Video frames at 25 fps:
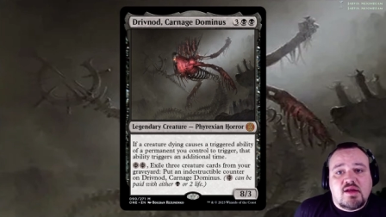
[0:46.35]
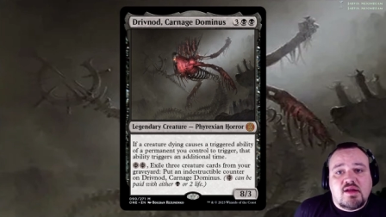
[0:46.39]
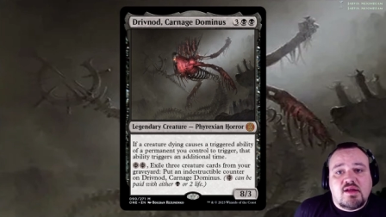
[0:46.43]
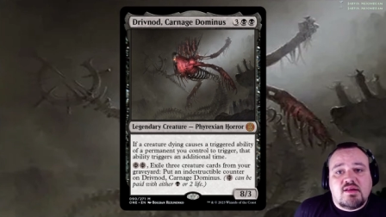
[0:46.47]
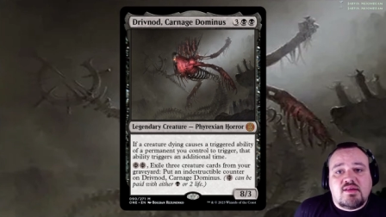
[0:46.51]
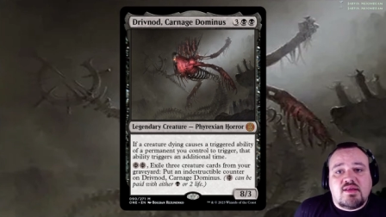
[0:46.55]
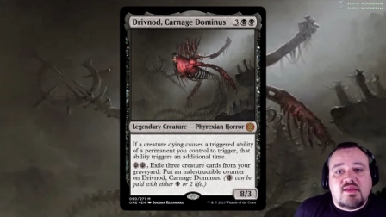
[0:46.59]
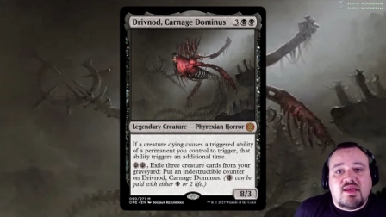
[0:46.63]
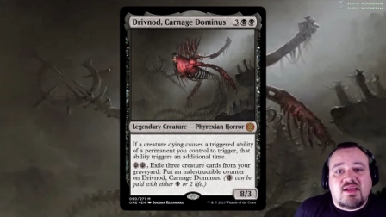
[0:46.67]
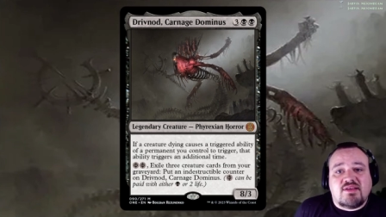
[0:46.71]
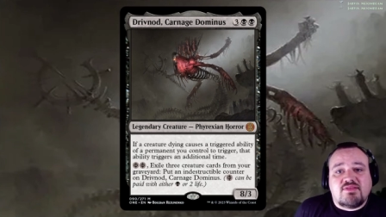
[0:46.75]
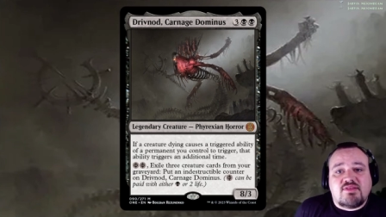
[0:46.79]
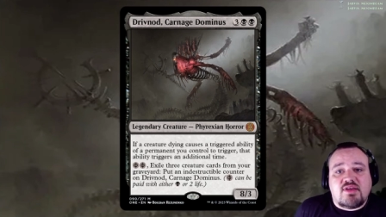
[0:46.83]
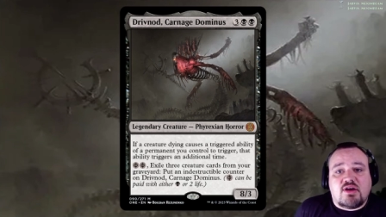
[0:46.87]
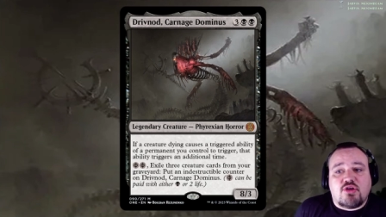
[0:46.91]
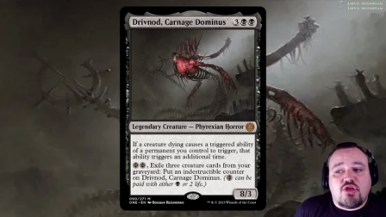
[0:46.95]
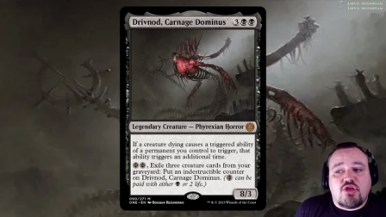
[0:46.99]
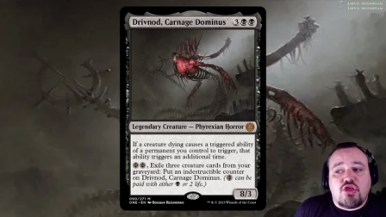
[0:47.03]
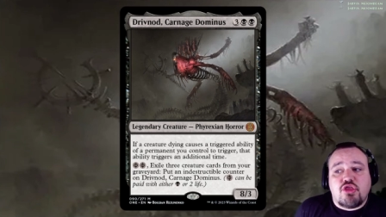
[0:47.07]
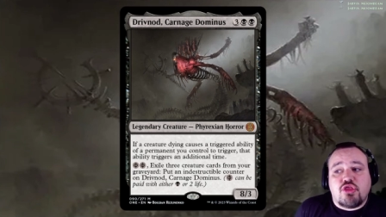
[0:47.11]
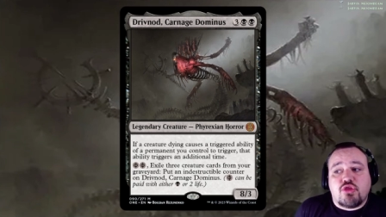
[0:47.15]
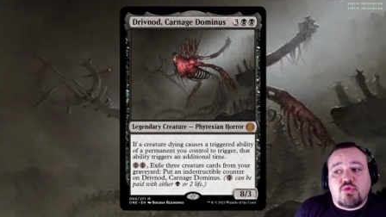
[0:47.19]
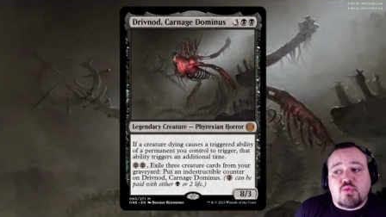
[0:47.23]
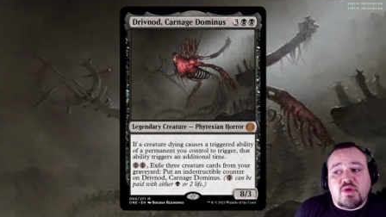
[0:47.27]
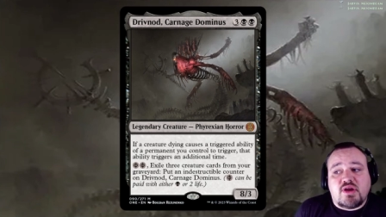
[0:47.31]
to exile
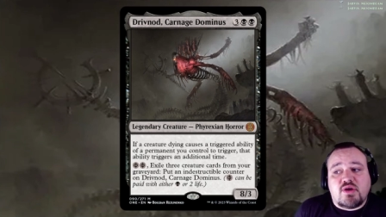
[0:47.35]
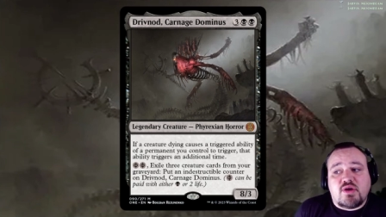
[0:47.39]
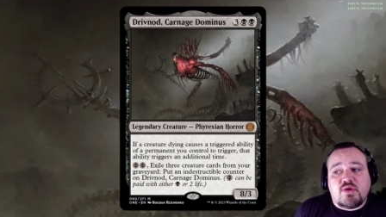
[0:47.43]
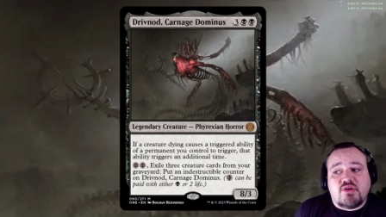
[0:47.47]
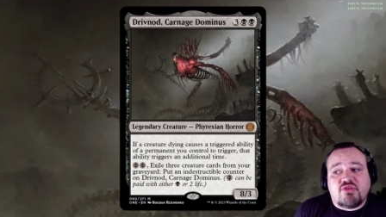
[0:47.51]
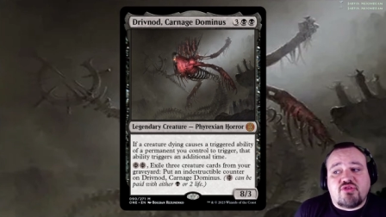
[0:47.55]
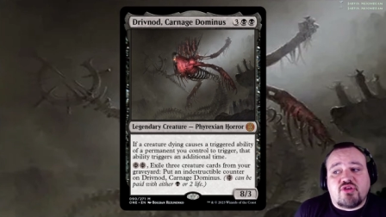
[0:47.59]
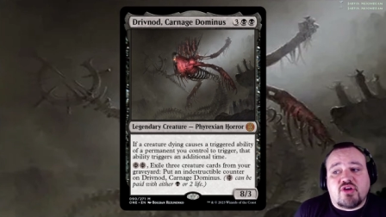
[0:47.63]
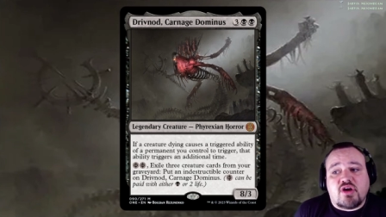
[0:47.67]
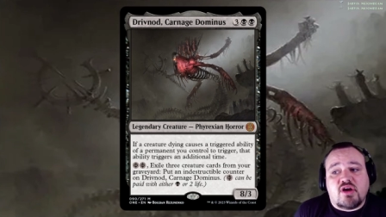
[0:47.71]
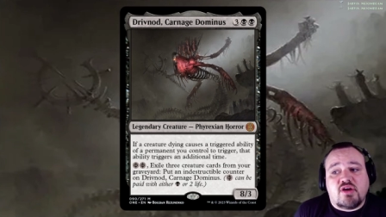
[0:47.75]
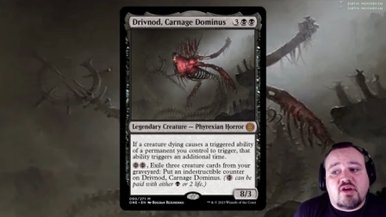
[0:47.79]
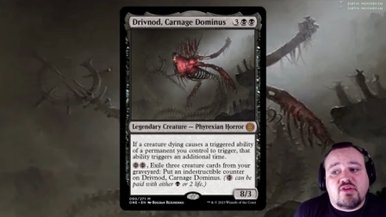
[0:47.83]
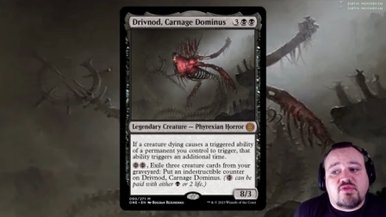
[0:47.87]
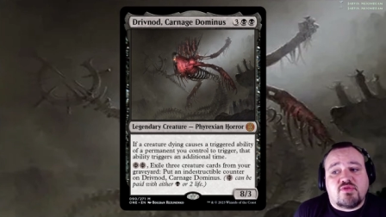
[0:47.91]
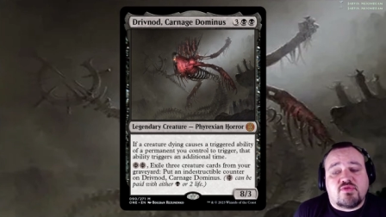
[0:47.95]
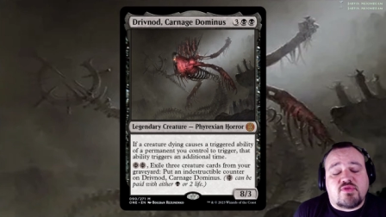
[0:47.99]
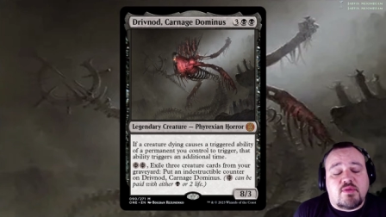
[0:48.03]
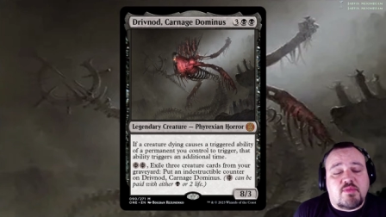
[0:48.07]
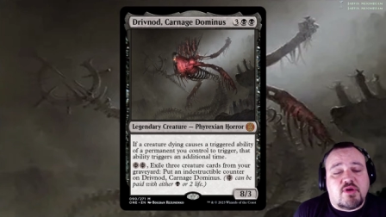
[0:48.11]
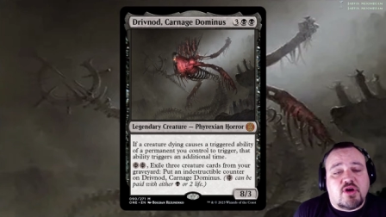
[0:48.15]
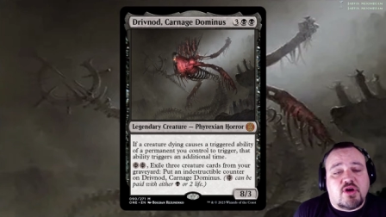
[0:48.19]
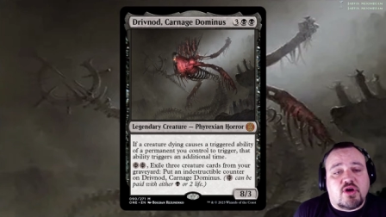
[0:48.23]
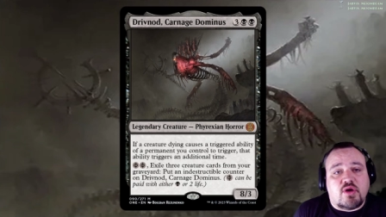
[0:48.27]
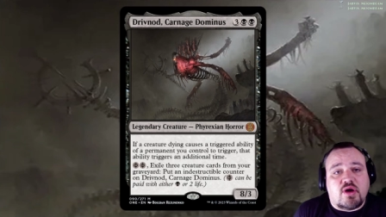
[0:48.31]
3 creature cards from
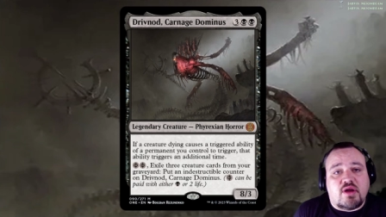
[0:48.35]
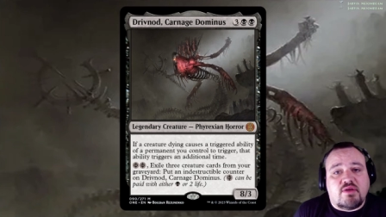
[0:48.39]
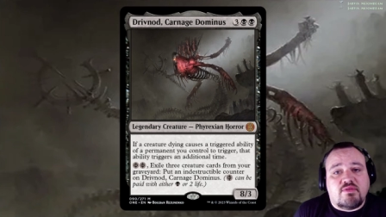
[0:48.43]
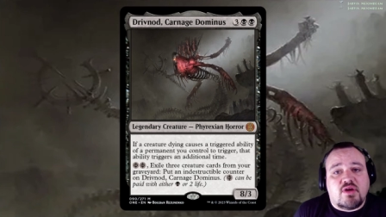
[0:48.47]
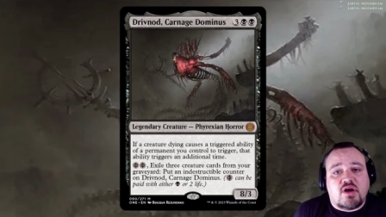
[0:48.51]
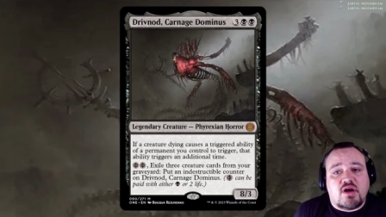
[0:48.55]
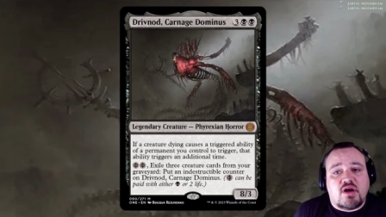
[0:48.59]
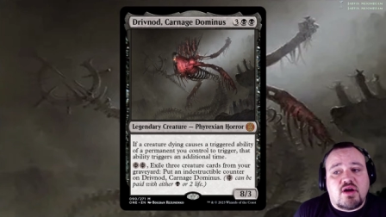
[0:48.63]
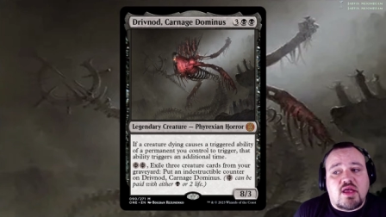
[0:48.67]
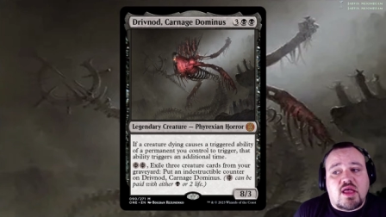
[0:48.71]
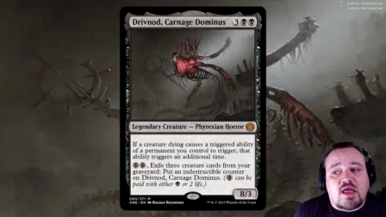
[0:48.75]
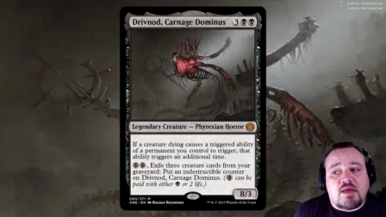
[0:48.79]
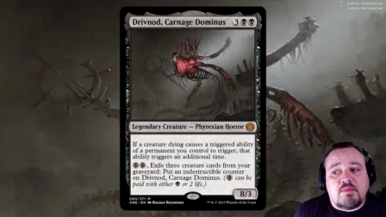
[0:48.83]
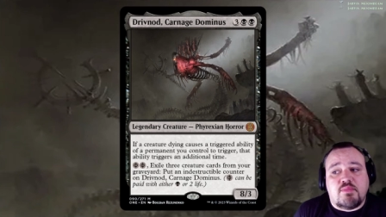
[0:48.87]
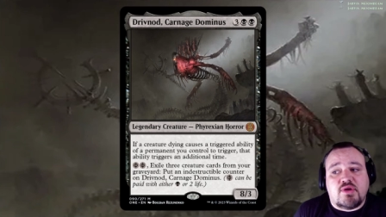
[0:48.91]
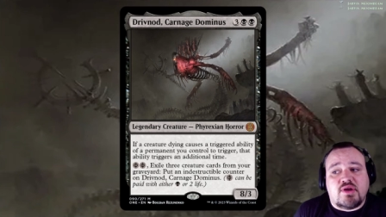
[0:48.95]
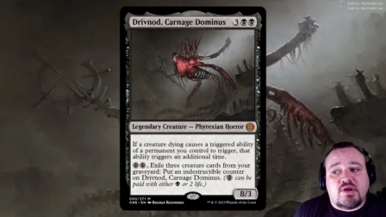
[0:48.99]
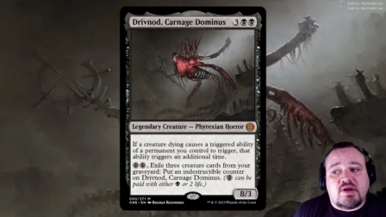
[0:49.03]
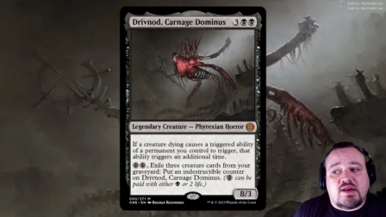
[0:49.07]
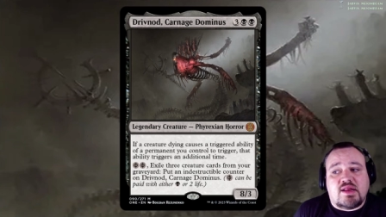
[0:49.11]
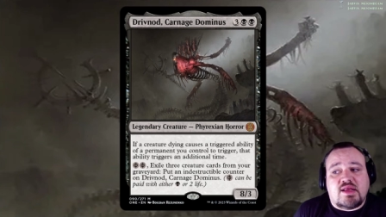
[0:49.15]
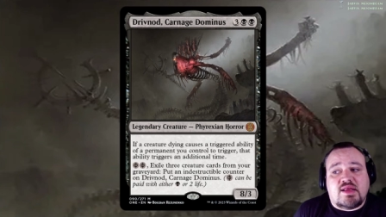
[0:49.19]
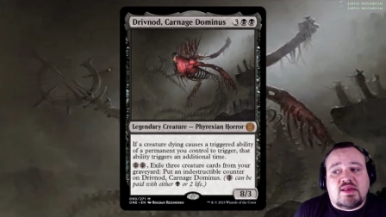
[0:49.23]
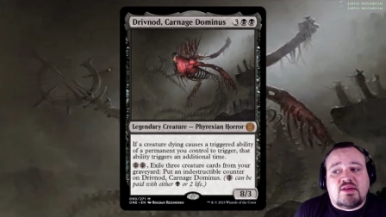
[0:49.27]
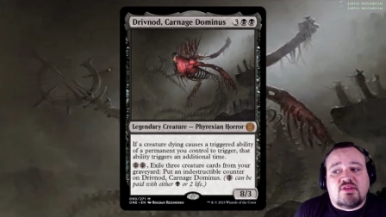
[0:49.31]
your graveyard and put
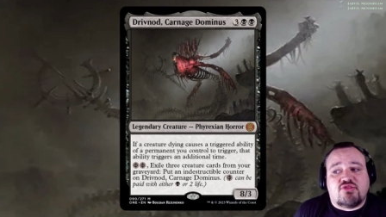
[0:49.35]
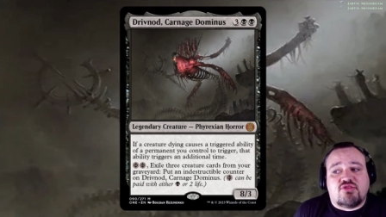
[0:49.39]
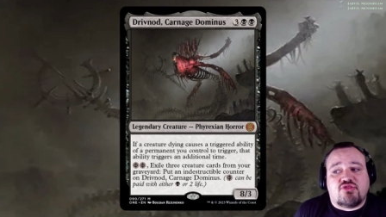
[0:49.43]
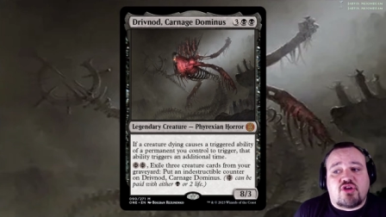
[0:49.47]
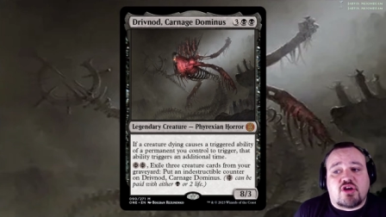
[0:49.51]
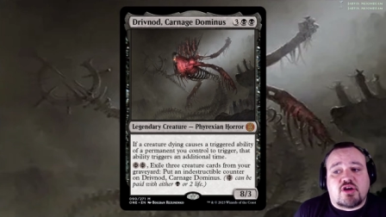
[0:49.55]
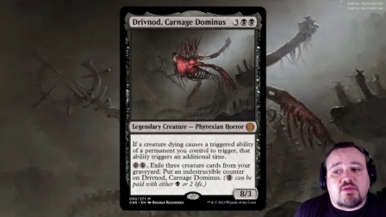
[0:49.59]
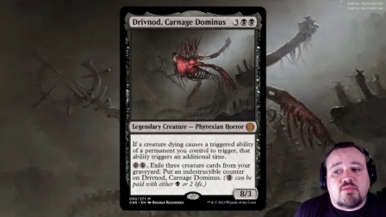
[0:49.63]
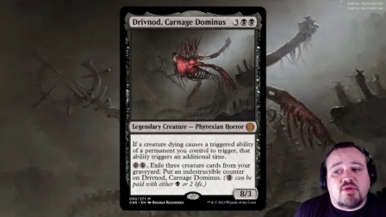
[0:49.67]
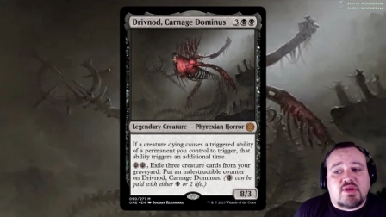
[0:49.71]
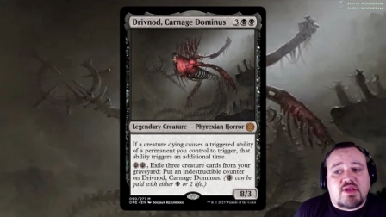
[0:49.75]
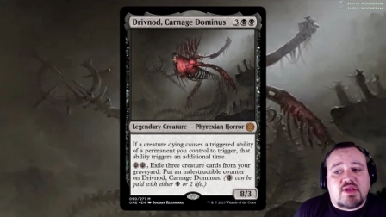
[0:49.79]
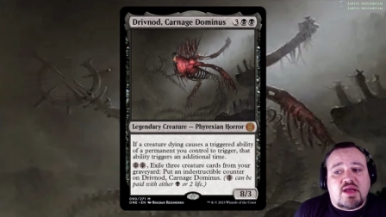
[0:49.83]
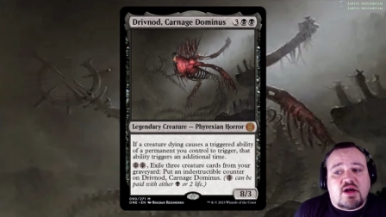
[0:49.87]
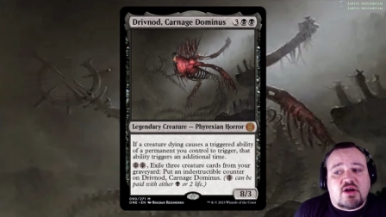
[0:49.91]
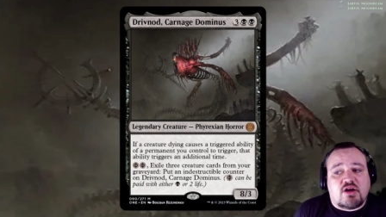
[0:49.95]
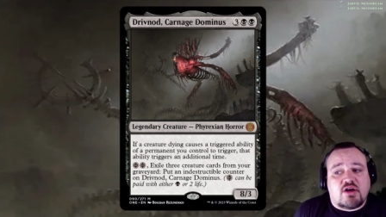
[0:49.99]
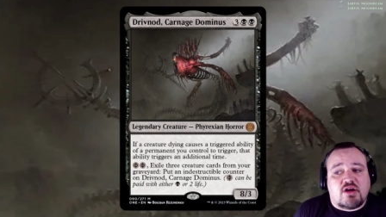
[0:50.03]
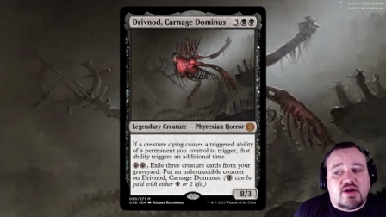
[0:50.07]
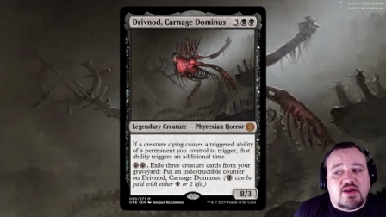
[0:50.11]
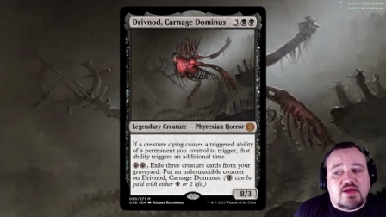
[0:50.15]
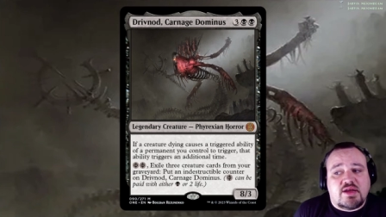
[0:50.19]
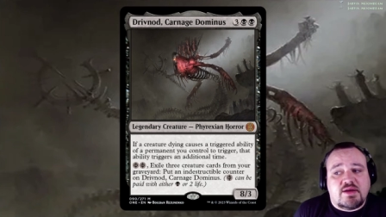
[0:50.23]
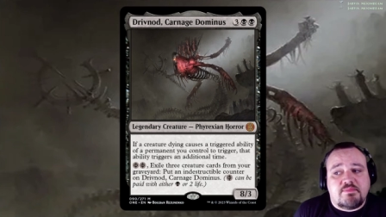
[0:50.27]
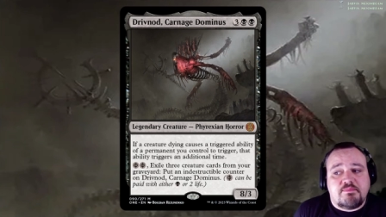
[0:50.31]
an indestructible counter
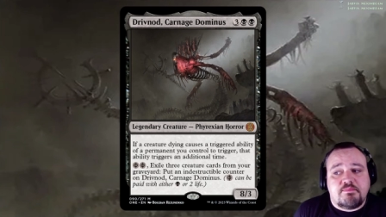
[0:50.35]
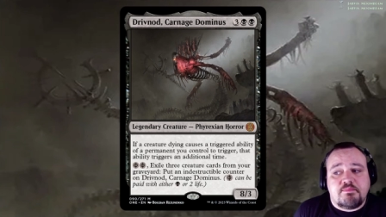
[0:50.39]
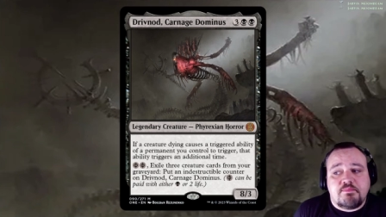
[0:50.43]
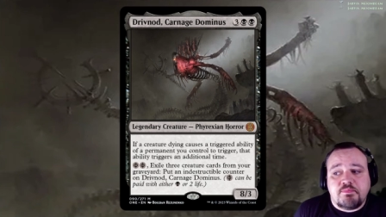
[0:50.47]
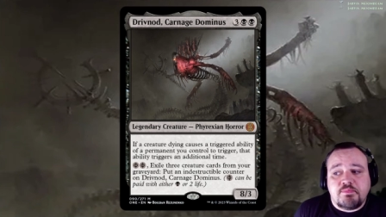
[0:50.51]
on it.